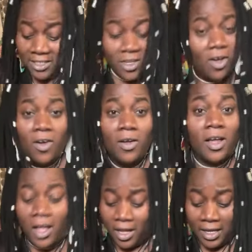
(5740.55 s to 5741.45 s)
So
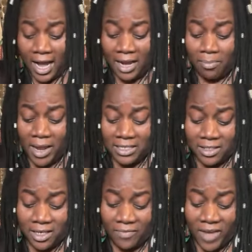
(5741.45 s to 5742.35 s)
God bless
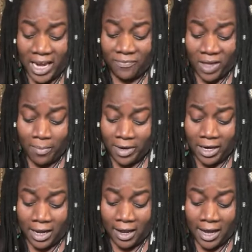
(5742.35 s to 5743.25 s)
the divine feminine.
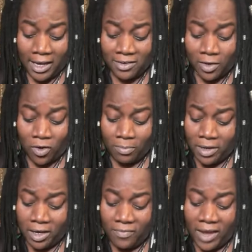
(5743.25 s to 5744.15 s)
Kadijah couldn't be
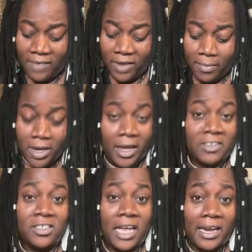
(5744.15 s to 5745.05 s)
the divine feminine because
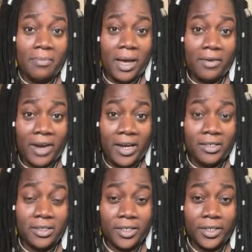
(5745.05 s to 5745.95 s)
she tied the man, right?